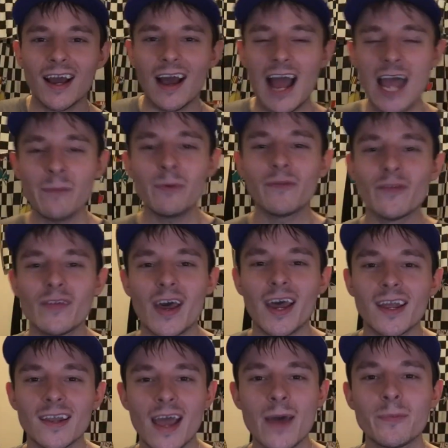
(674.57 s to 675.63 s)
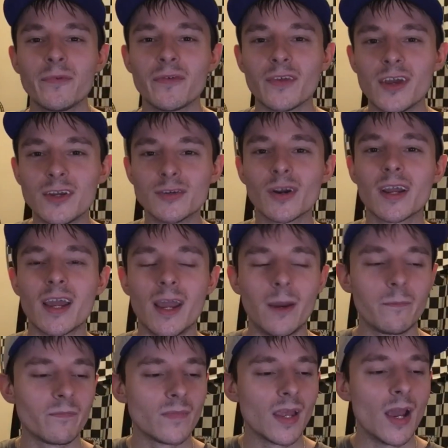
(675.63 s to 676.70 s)
Happy for that. Happy for the Hendrick
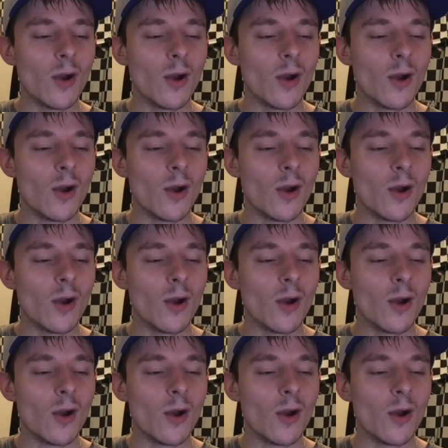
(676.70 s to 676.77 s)
camp.